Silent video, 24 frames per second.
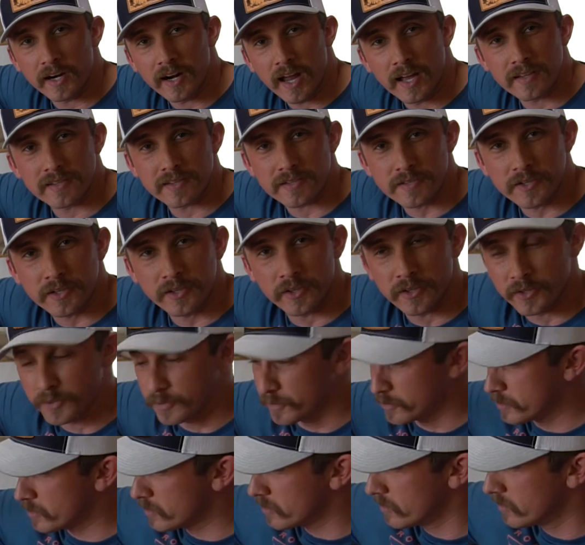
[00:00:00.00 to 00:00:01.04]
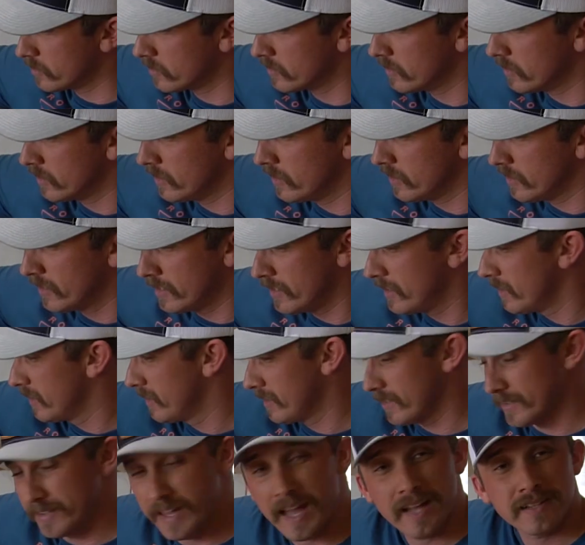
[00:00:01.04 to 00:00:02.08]
as it's closed.
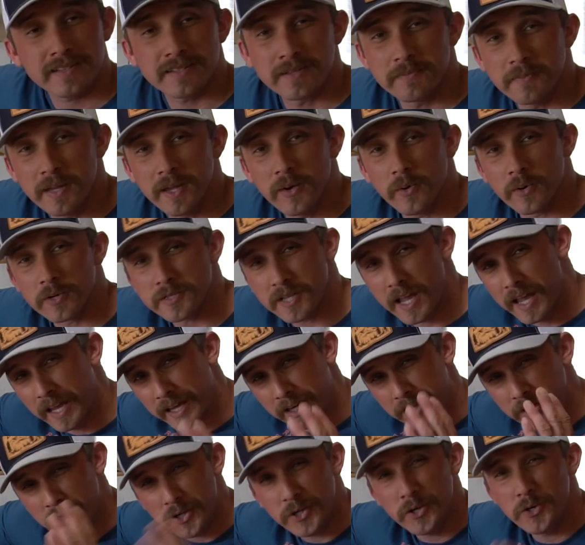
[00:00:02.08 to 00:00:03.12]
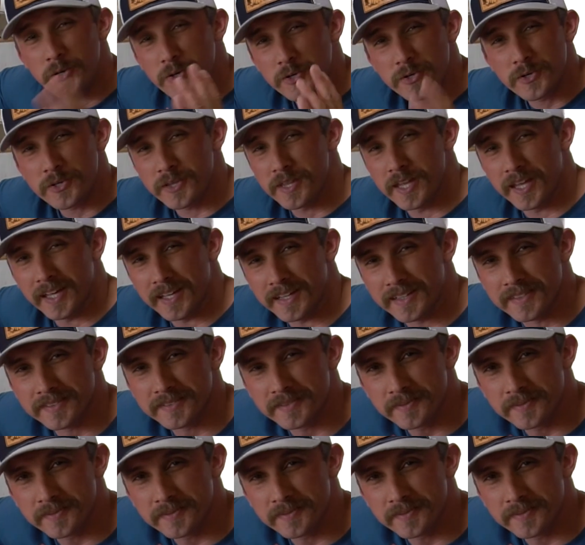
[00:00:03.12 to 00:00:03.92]
That to me was a huge thing.